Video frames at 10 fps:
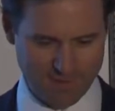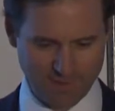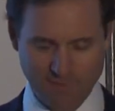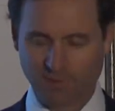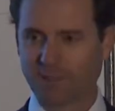the
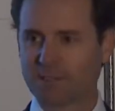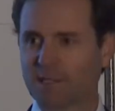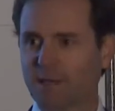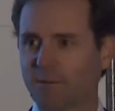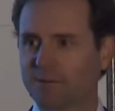invite to
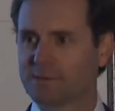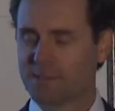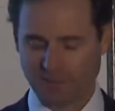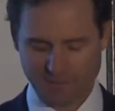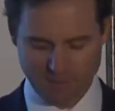come and
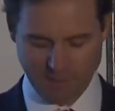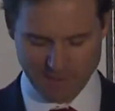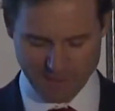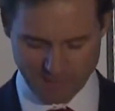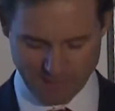to speak
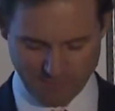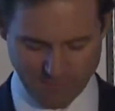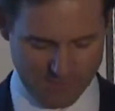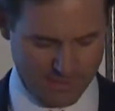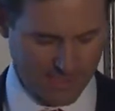to
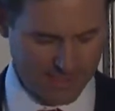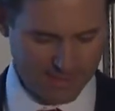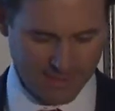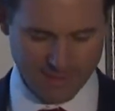everyone today.